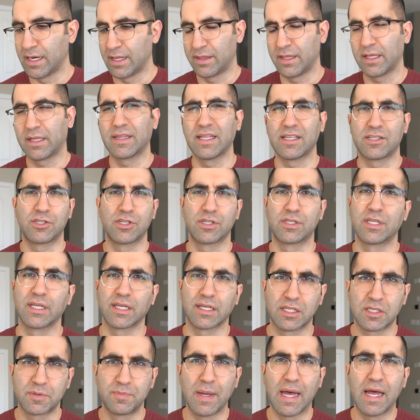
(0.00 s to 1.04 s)
I think that's just to
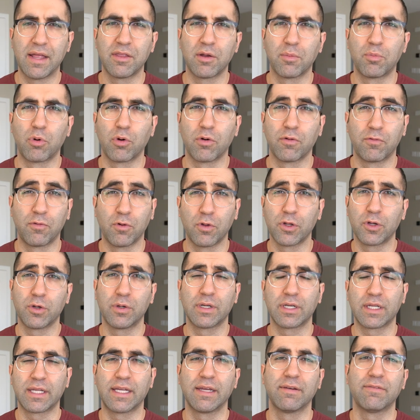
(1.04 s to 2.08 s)
expand their portfolio
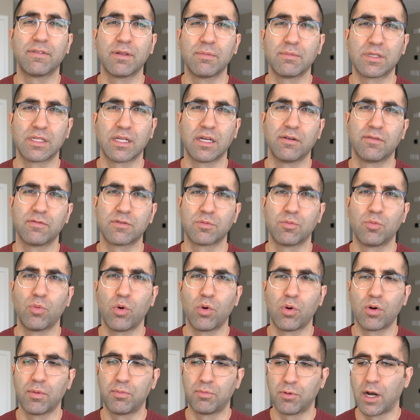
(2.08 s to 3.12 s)
and give themselves
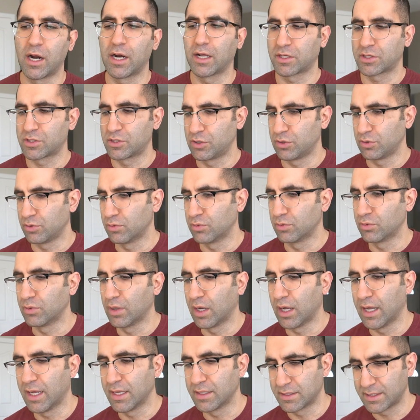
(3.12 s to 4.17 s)
more products to
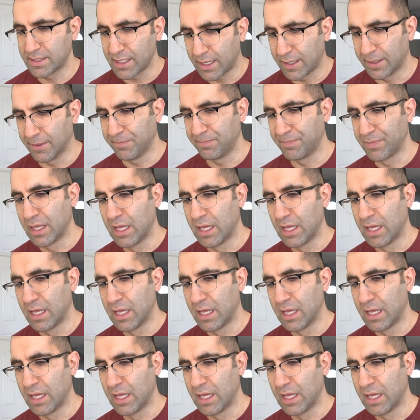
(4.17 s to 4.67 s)
sell.